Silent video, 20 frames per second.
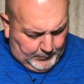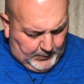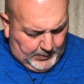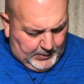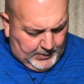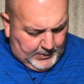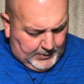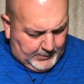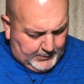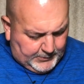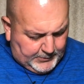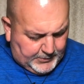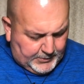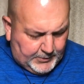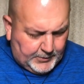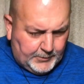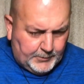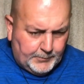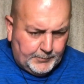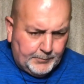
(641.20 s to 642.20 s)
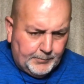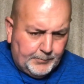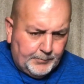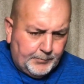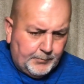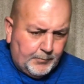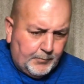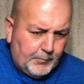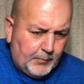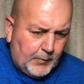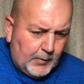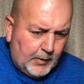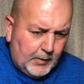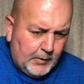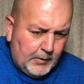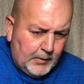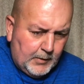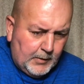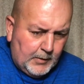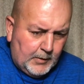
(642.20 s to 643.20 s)
yeah, so
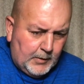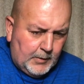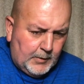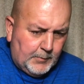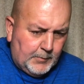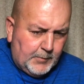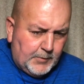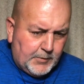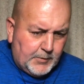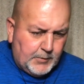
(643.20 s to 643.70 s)
let's